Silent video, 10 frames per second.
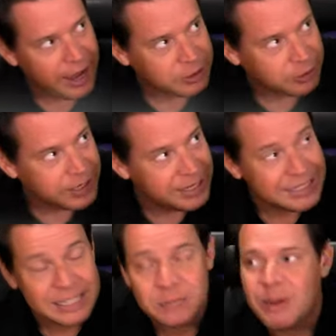factor?
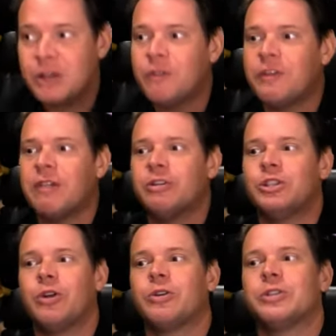Is this my new favorite
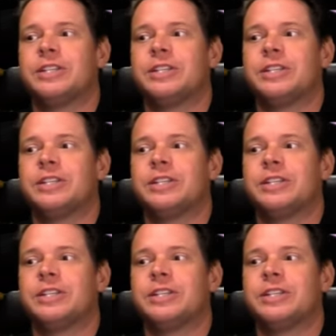Joker